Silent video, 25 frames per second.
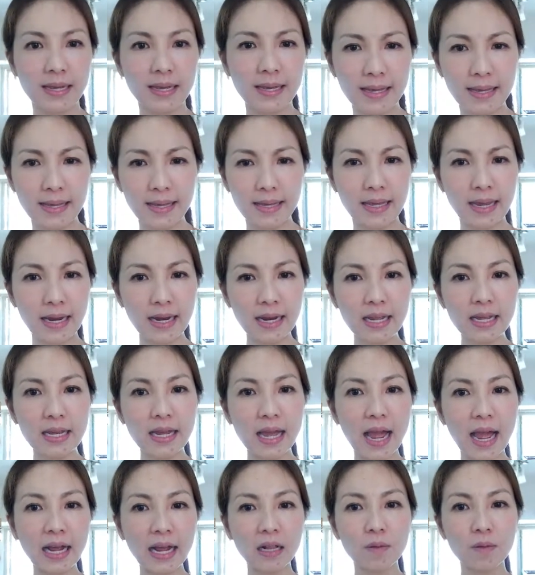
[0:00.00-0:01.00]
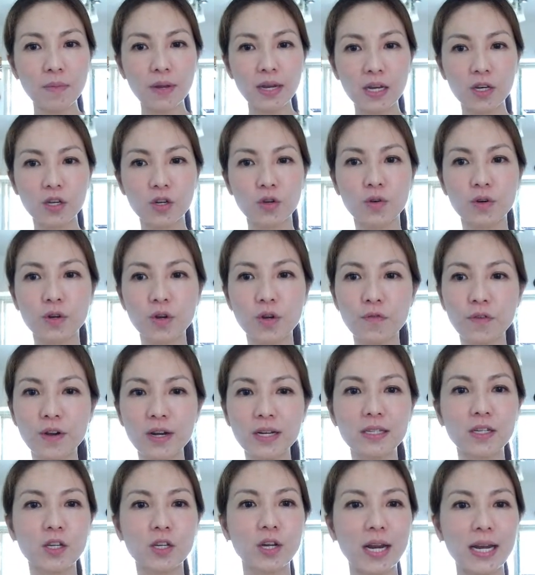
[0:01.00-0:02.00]
Getting acclimated to your new friend is
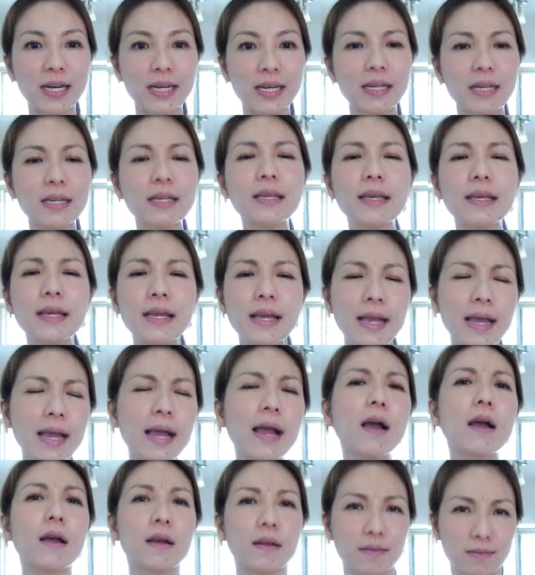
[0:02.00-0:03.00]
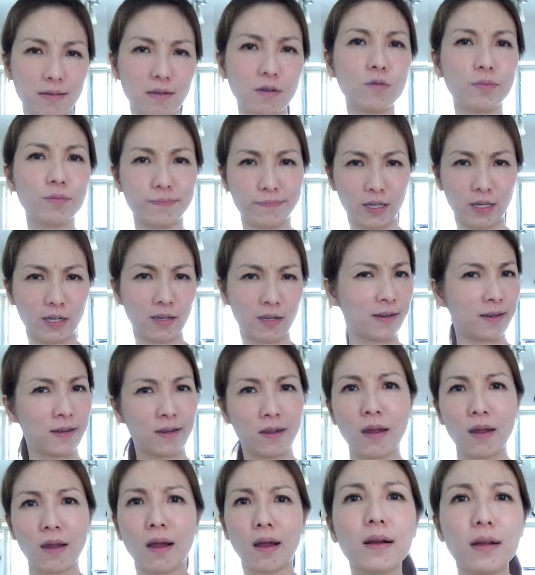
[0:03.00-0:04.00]
a good idea. Yeah. Oh,
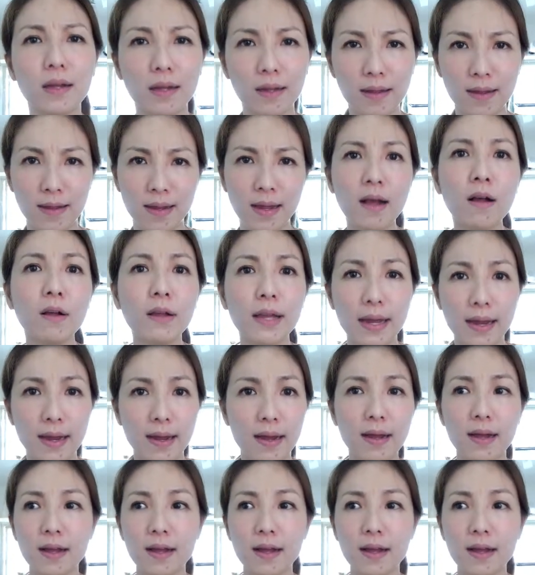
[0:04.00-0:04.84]
hell yeah.